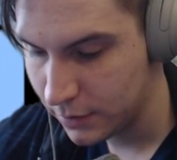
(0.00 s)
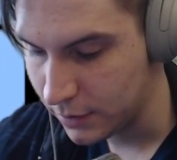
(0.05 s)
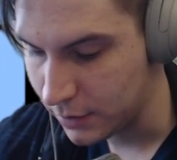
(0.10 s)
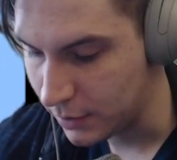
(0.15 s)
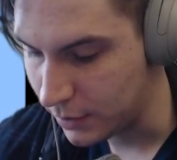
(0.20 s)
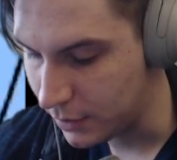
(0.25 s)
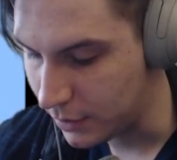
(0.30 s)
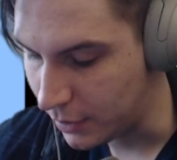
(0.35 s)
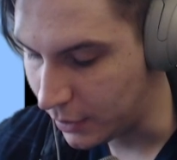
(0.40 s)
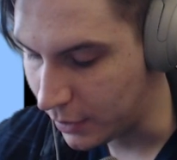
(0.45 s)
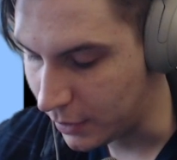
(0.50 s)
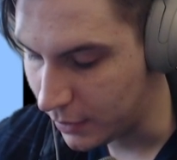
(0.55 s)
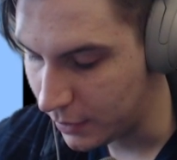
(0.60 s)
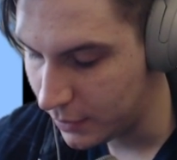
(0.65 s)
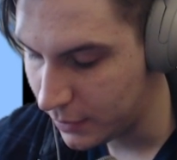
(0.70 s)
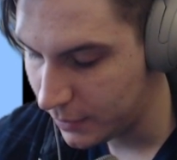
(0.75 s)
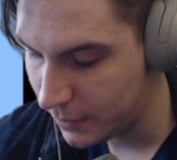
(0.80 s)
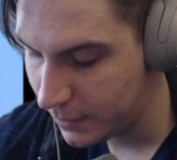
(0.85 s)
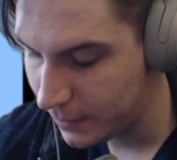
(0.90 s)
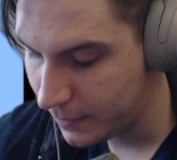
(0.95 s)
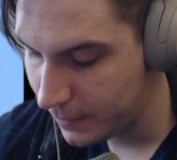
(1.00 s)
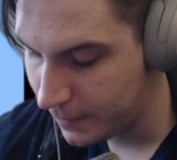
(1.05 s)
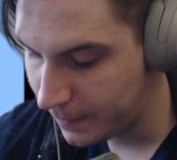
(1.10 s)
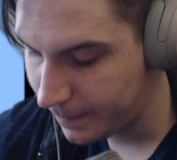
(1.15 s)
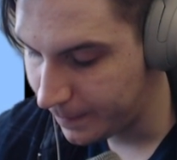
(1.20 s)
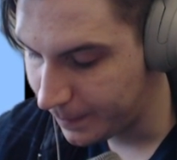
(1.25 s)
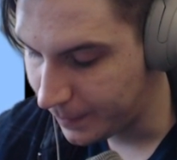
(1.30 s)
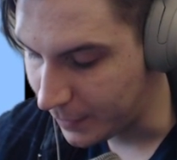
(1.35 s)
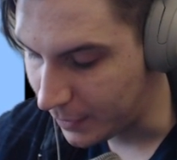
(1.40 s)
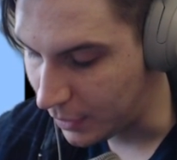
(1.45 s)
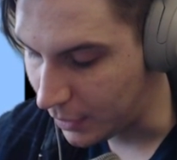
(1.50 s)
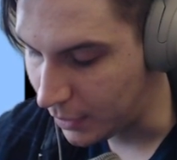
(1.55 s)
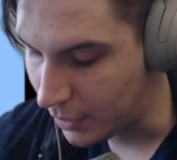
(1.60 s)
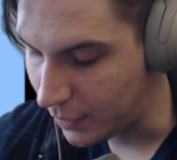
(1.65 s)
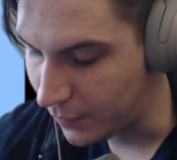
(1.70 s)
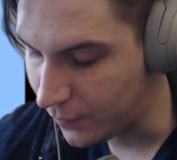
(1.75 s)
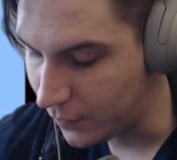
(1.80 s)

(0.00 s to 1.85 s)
in the art, and I never